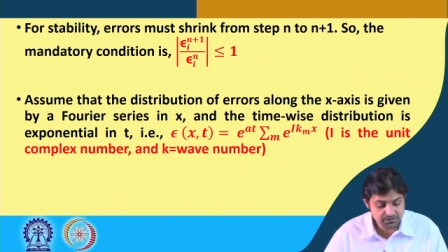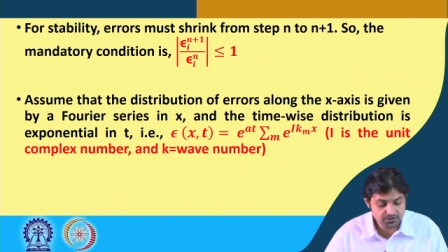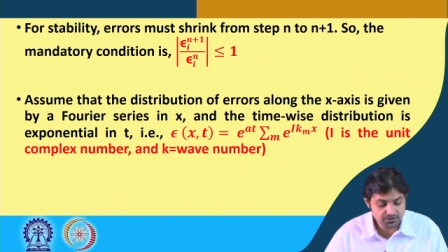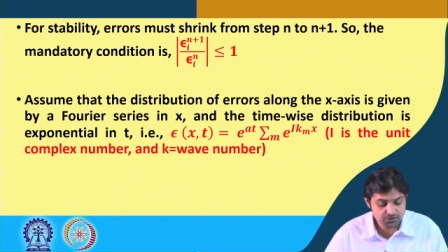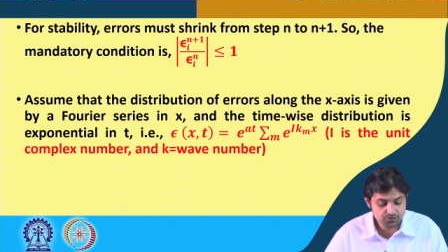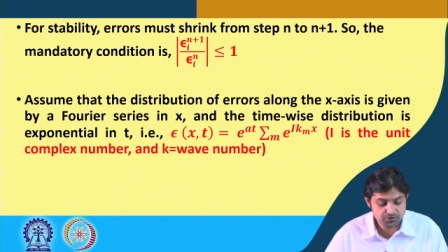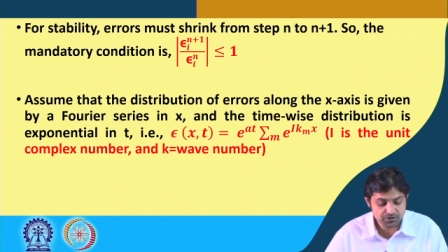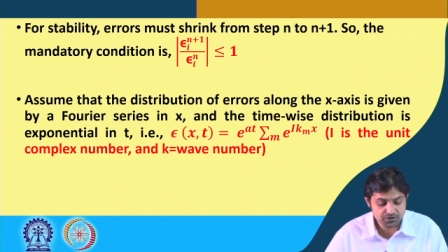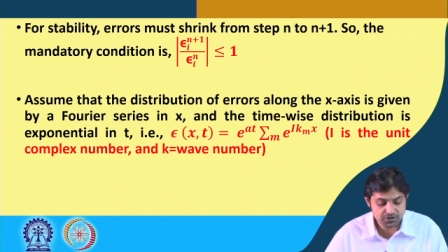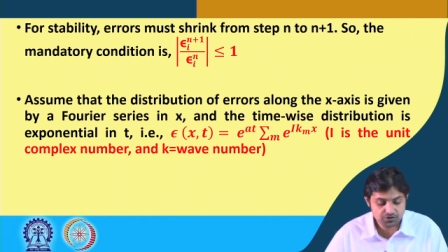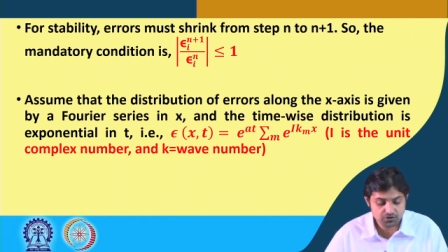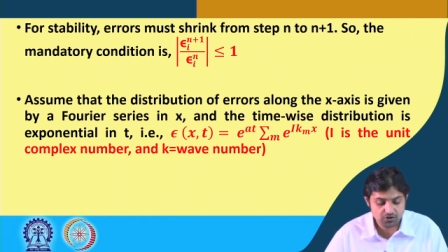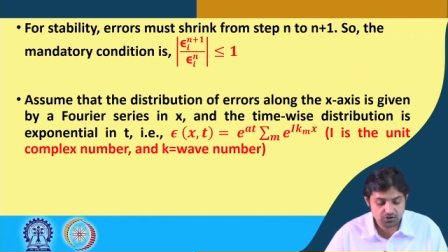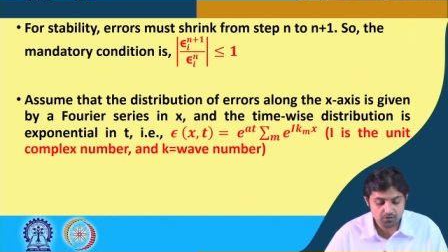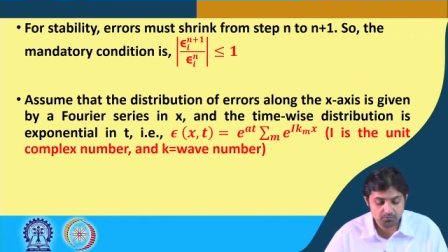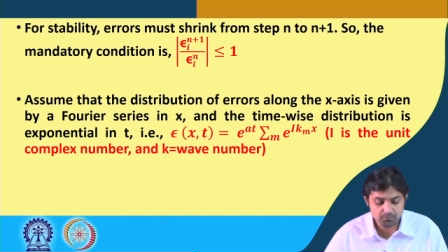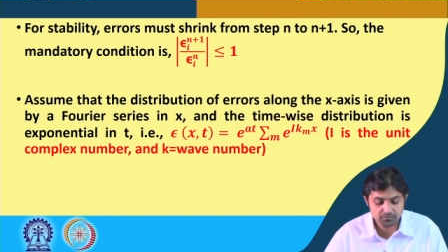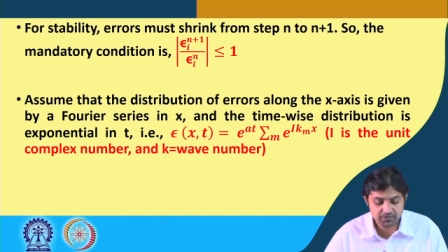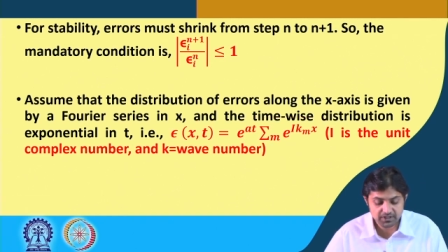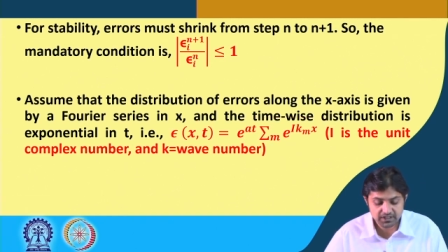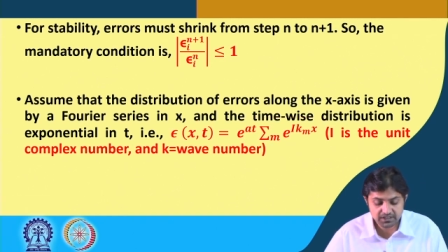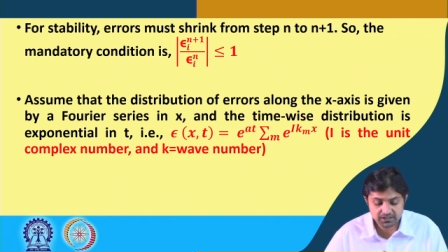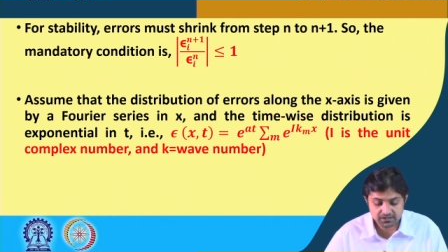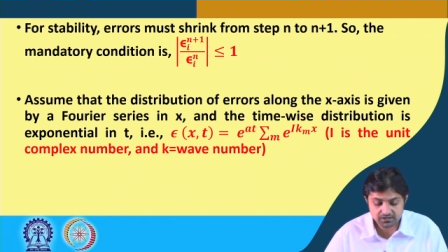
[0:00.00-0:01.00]
the unit
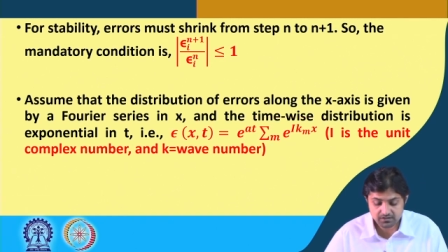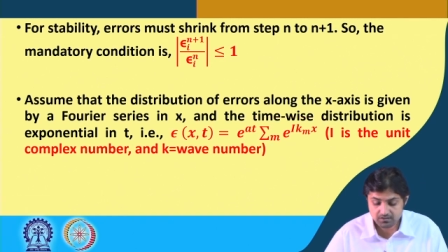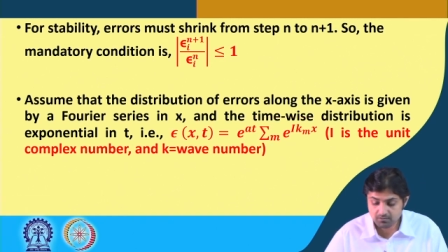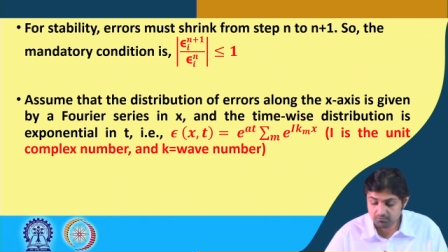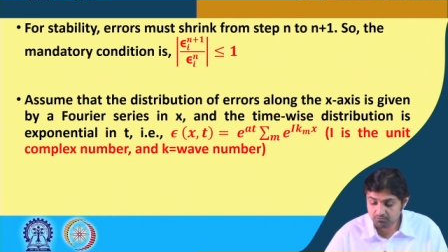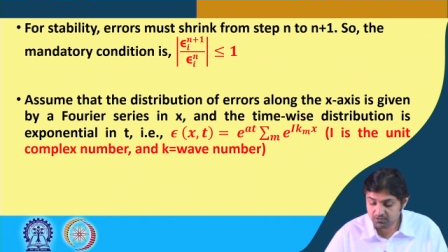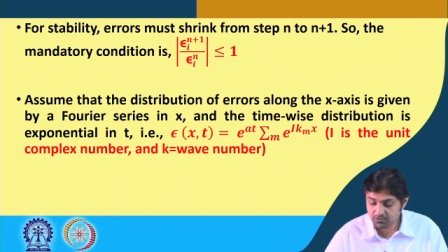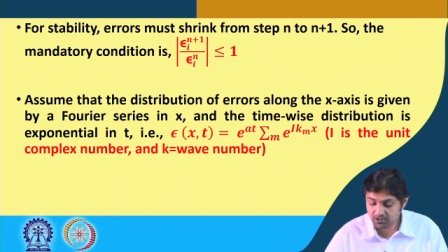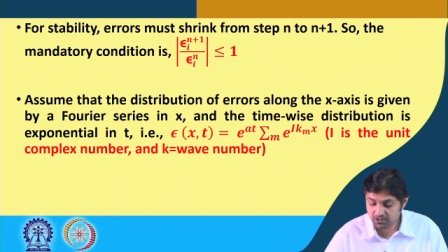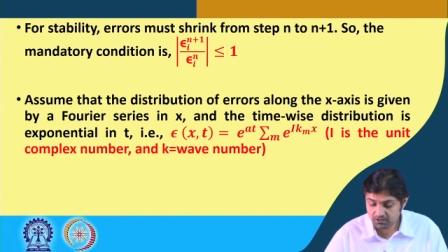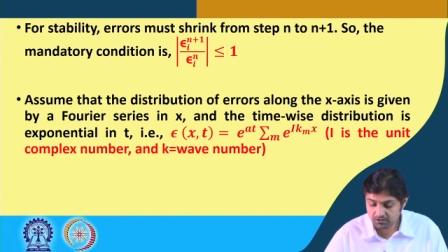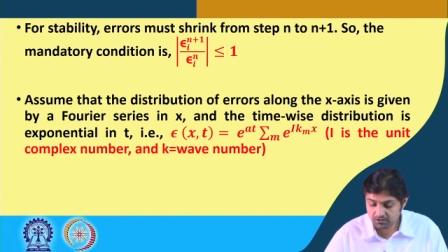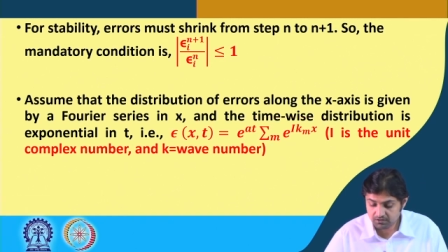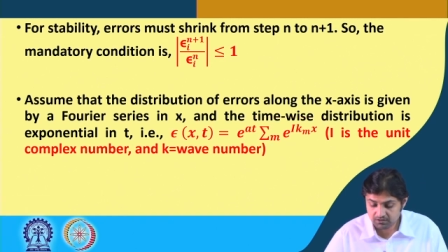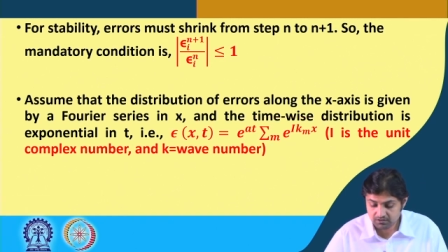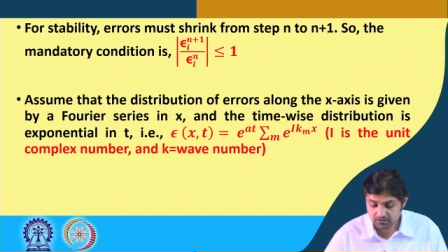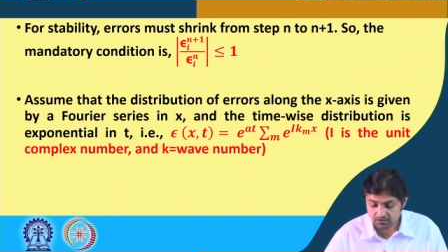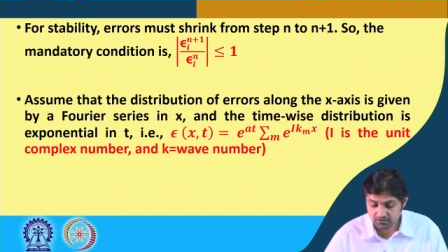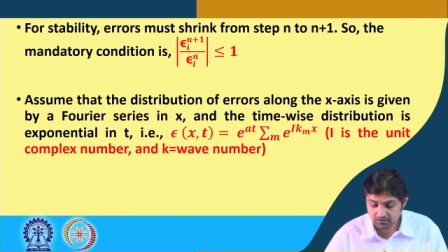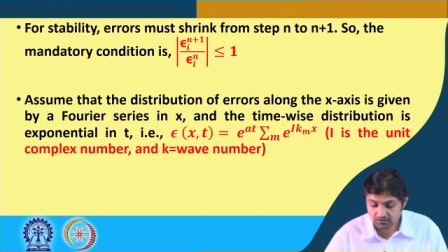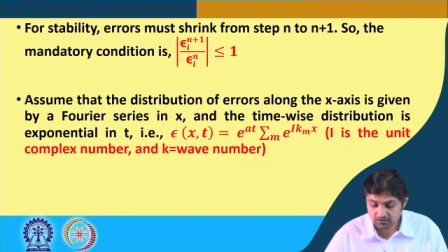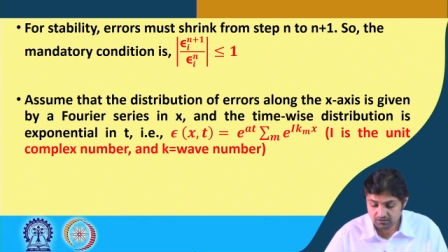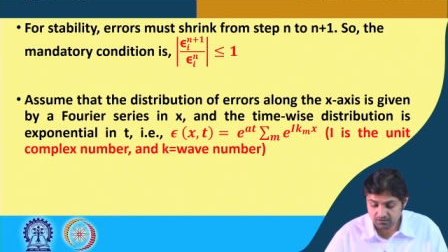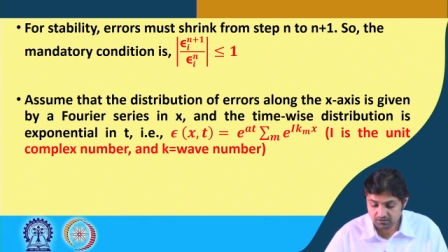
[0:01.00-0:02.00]
complex number,
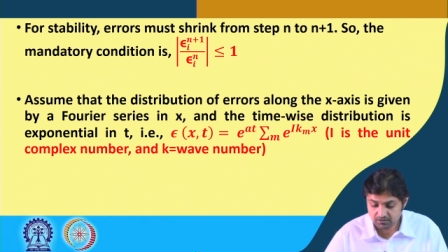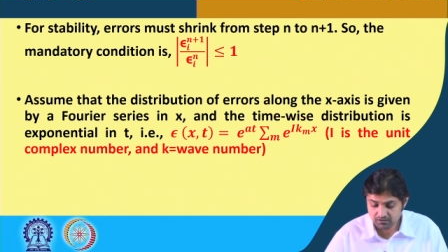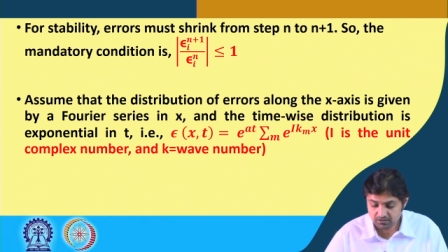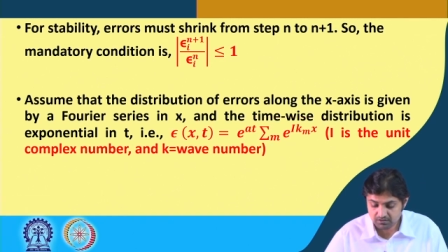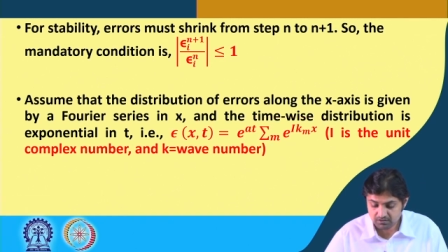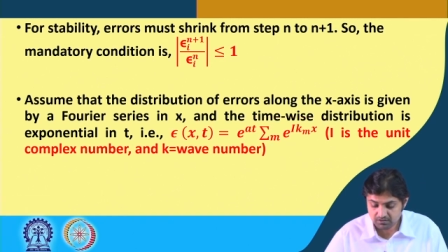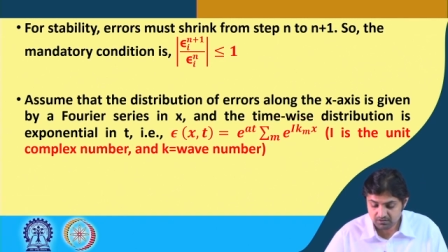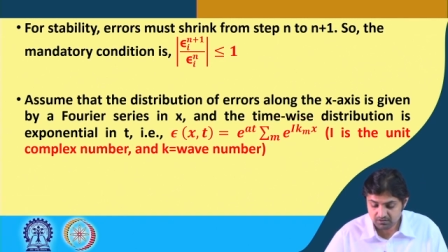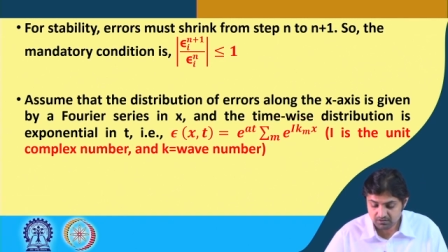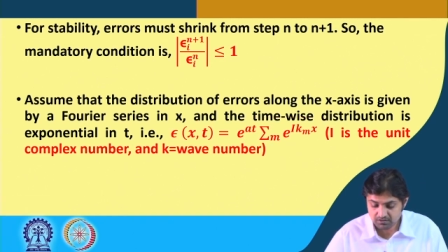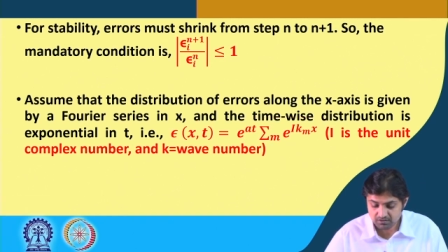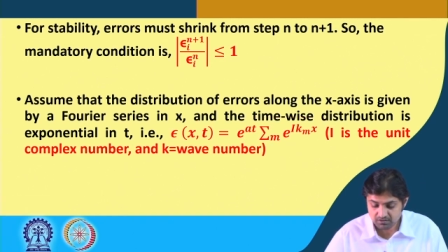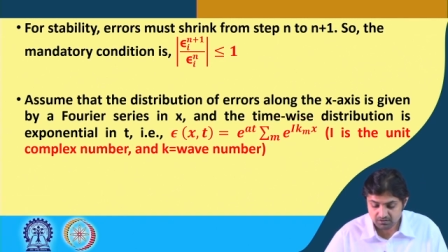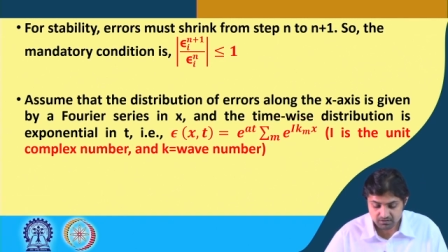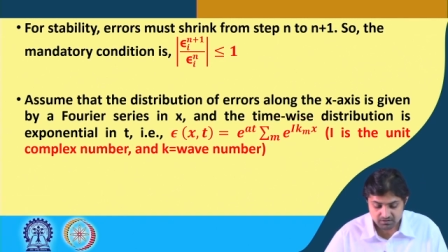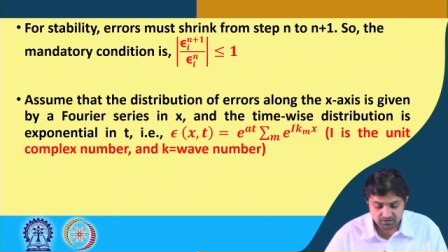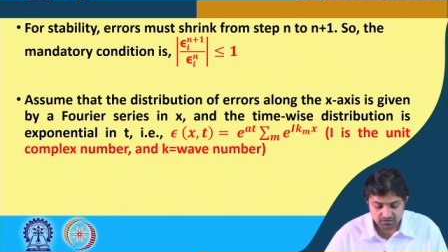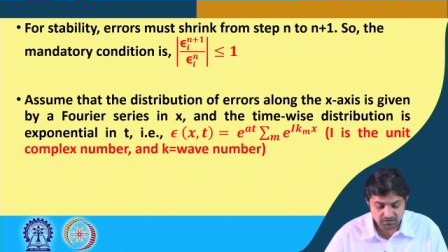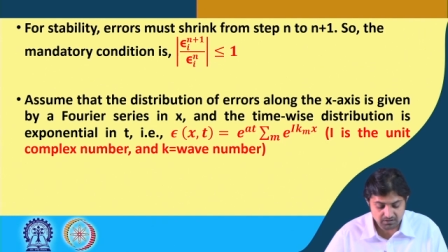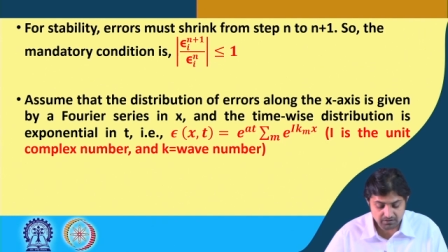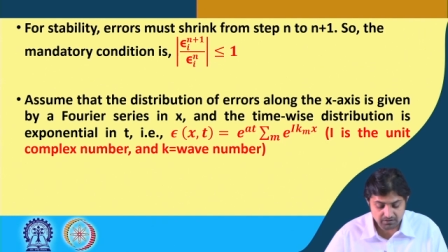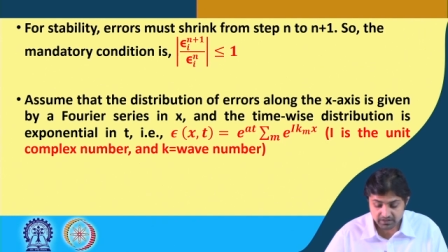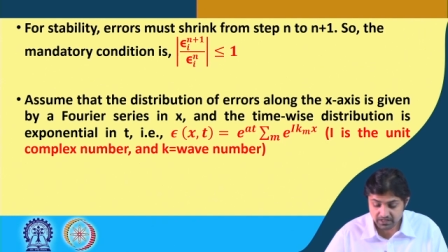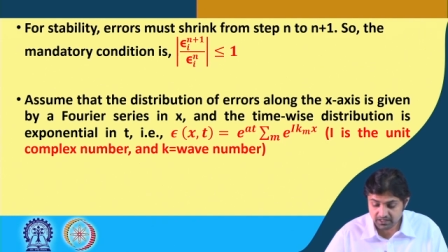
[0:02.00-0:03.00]

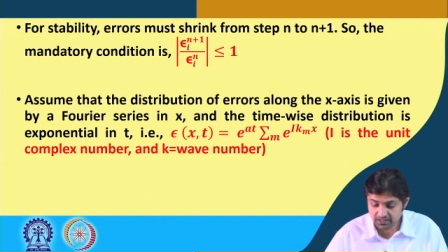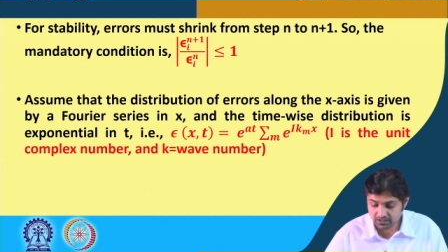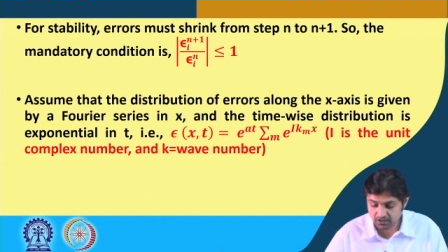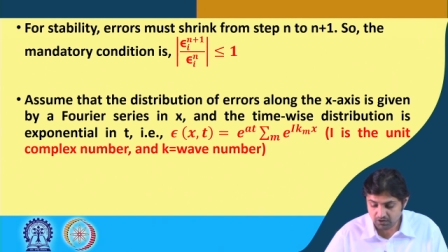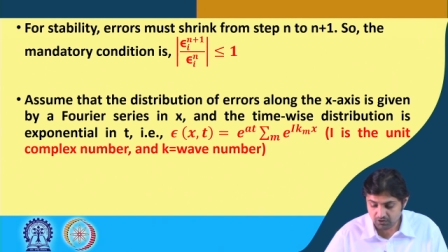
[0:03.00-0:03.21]
all right,